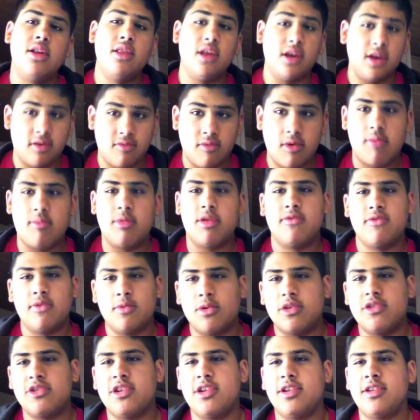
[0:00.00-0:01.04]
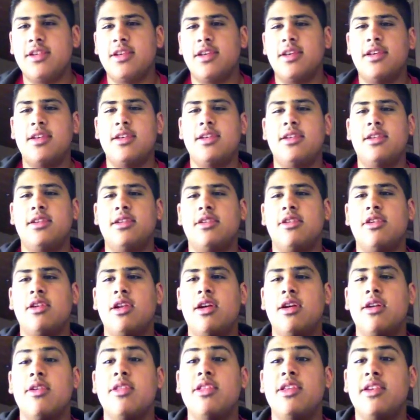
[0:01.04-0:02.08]
Thank you very much for watching. Good
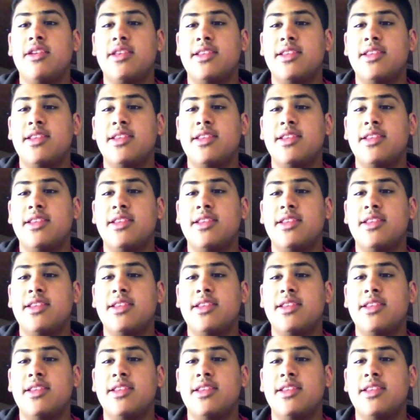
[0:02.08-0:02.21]
luck in the